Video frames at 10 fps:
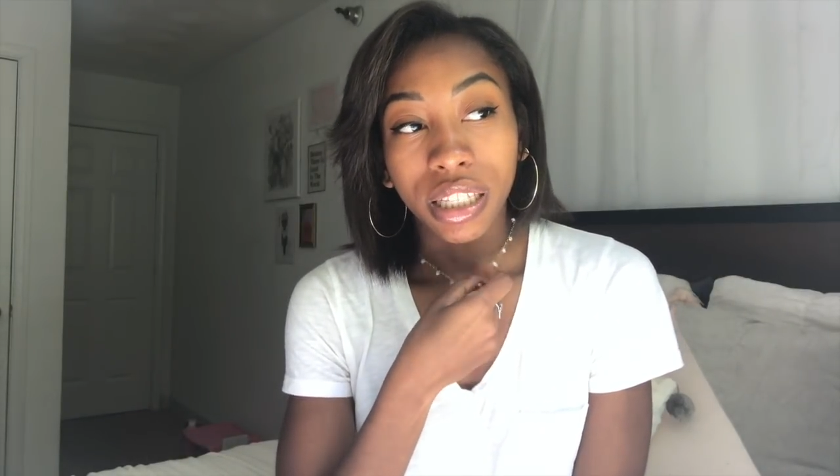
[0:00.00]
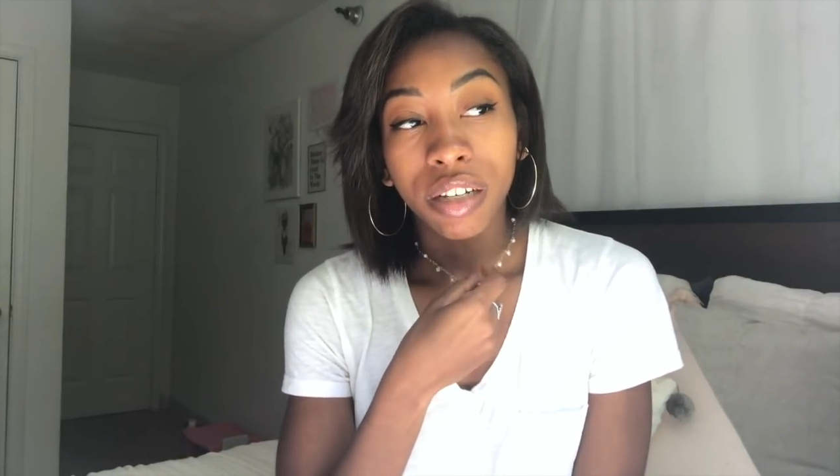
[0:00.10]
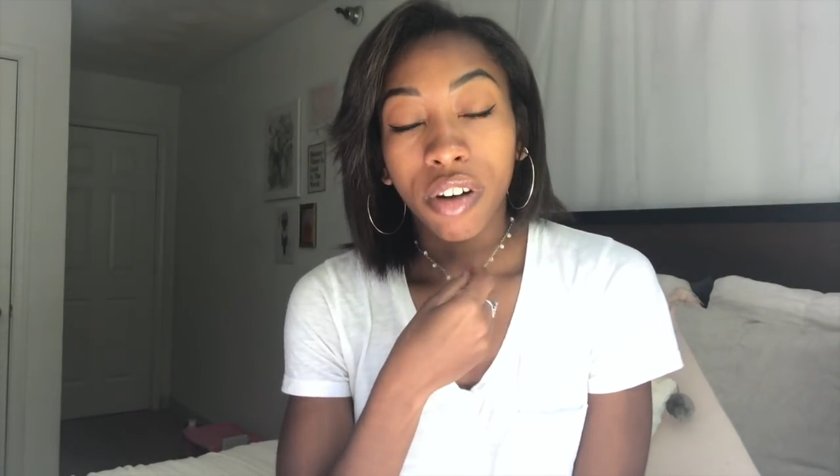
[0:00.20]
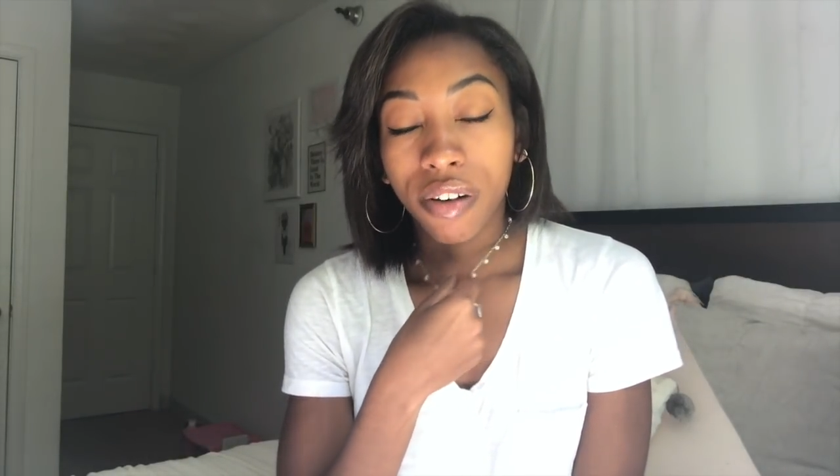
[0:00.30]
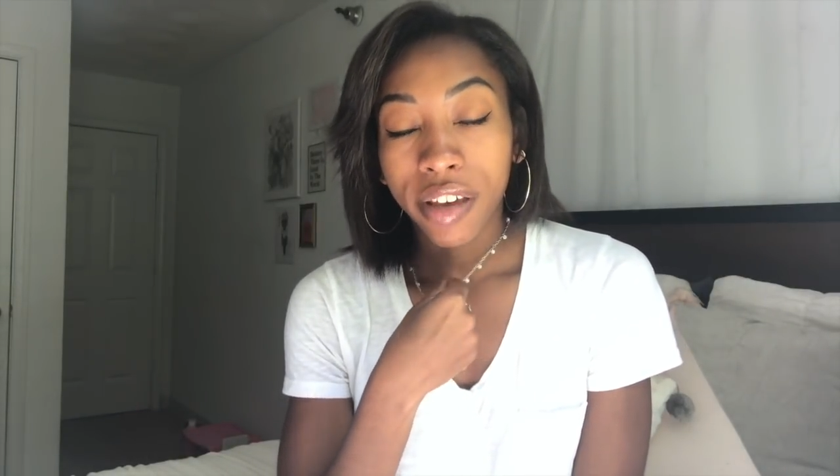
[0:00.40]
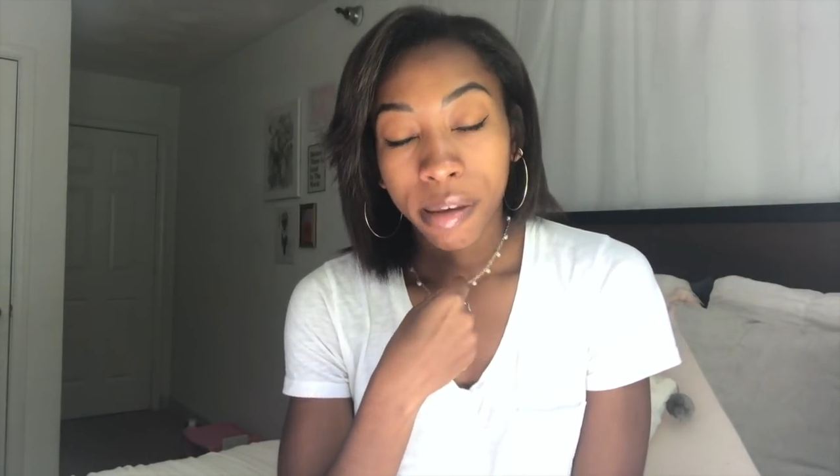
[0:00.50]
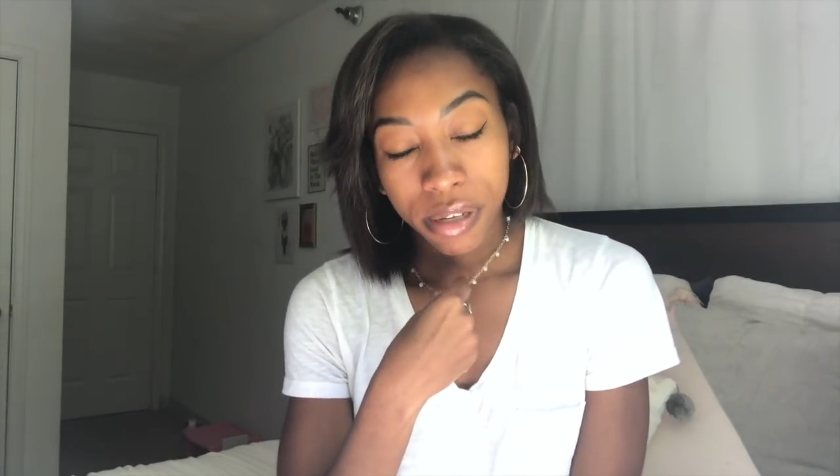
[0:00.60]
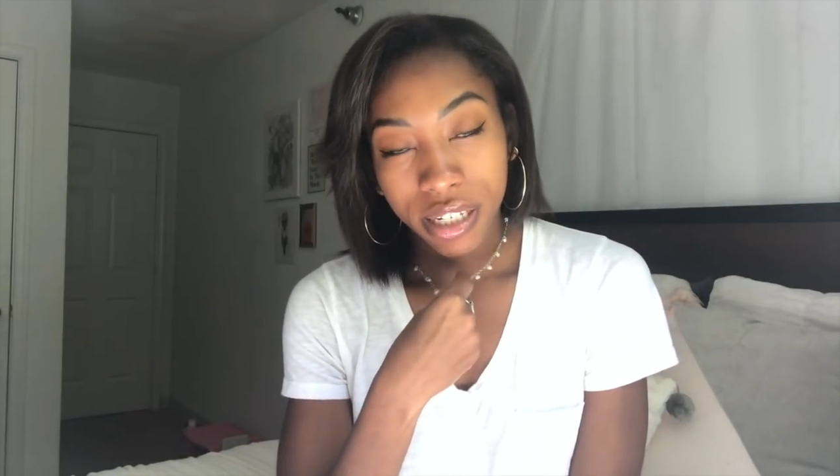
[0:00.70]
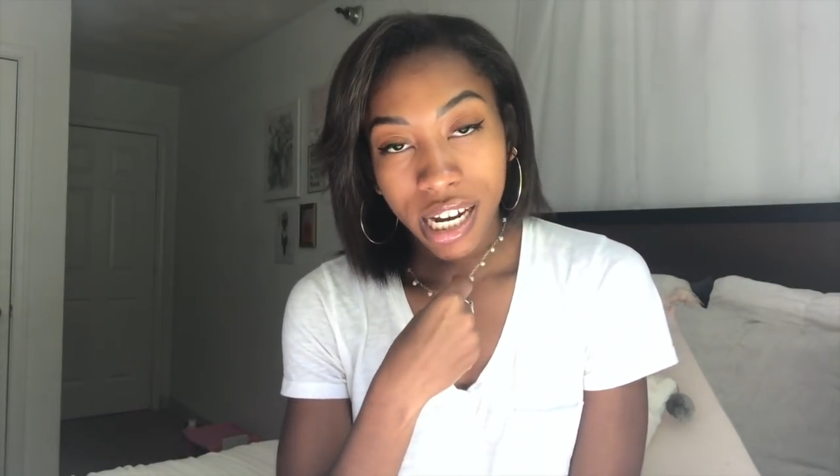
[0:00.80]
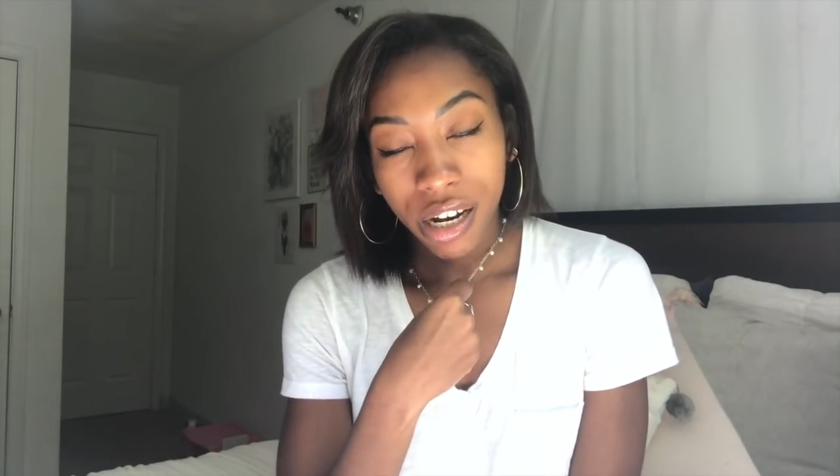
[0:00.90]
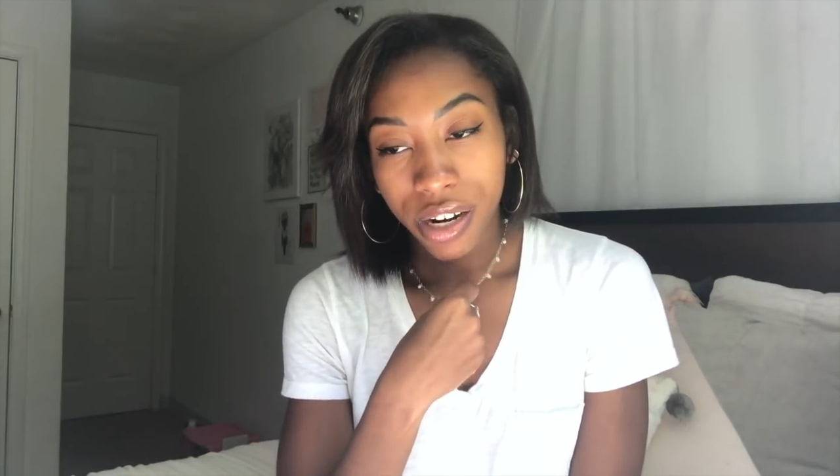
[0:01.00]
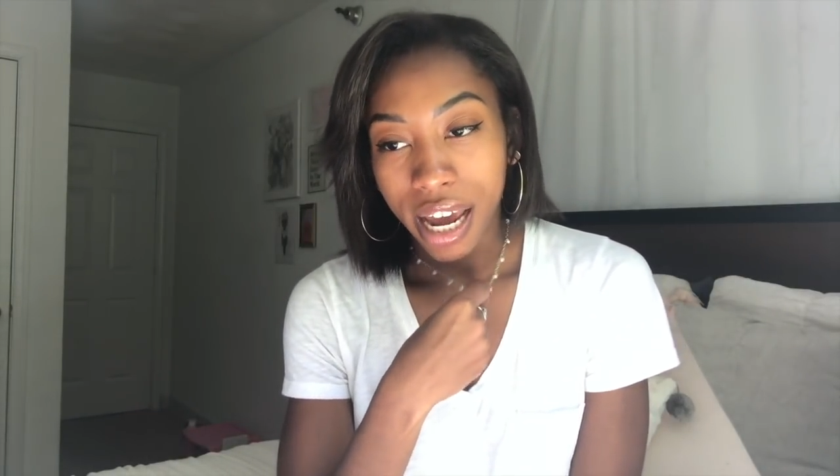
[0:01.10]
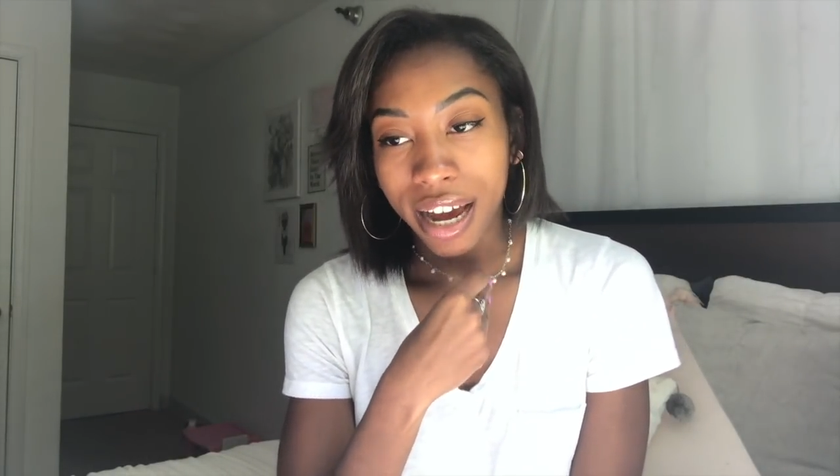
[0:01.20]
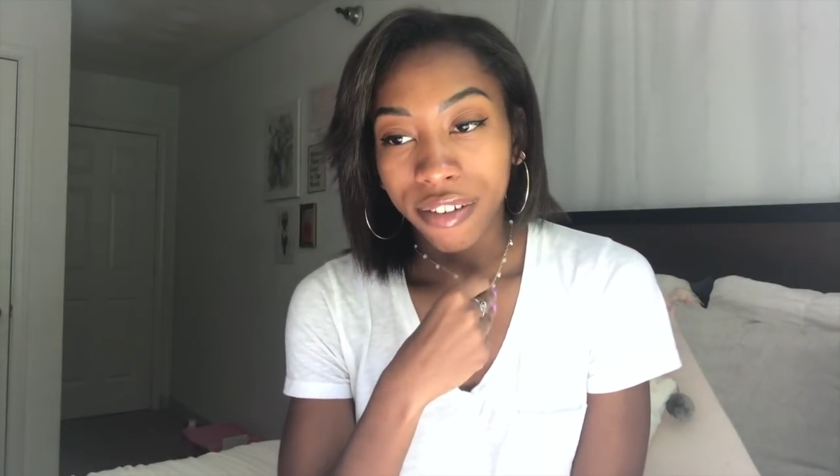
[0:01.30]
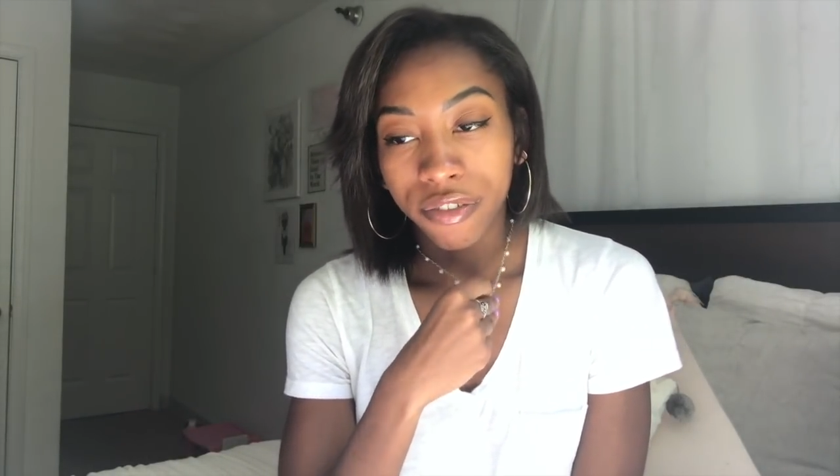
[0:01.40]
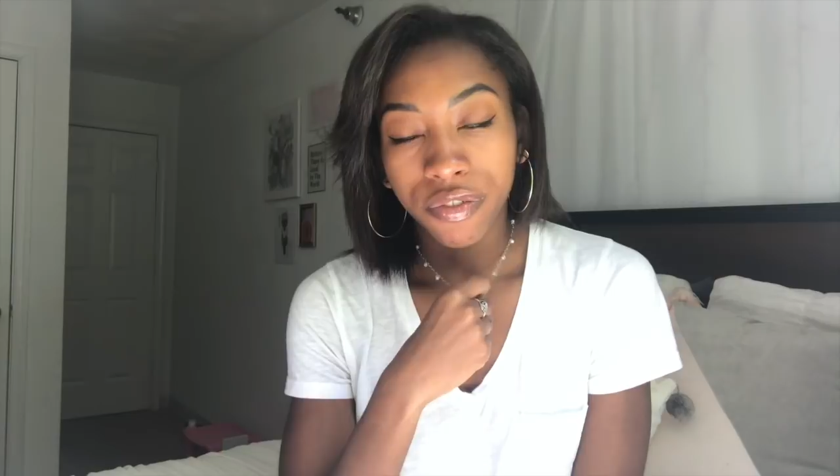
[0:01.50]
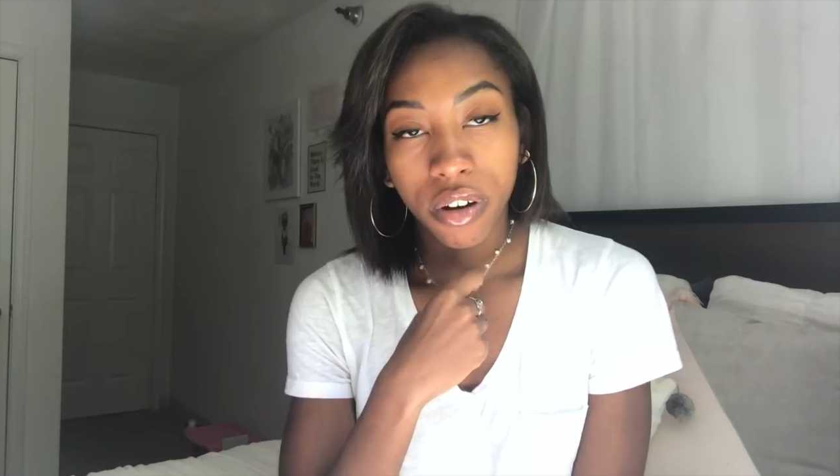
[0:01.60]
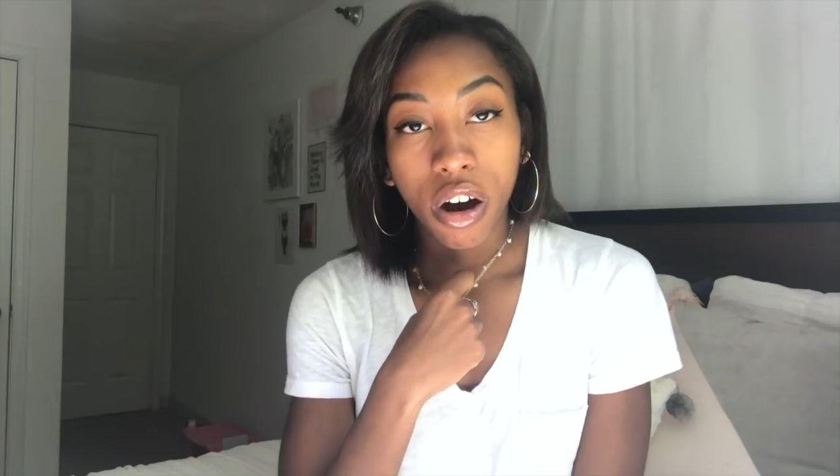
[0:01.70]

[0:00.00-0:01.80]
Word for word: I live off campus now and I have